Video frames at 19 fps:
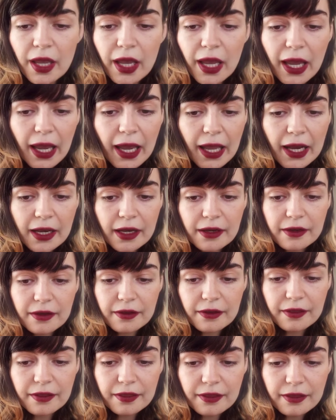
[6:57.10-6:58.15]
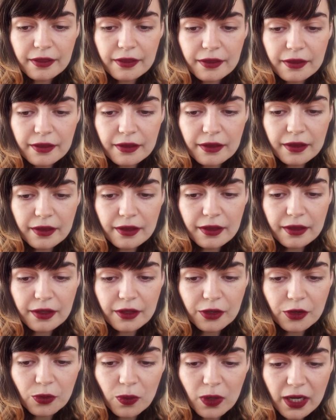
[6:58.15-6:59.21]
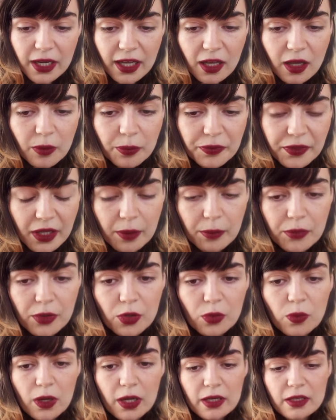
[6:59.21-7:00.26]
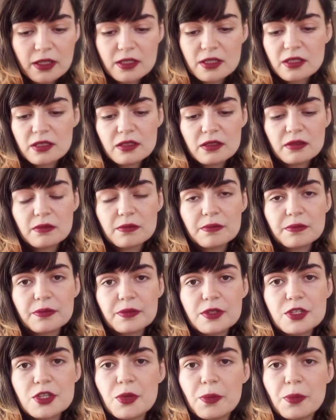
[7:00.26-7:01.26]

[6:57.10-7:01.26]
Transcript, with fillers: And you want to help them. You want to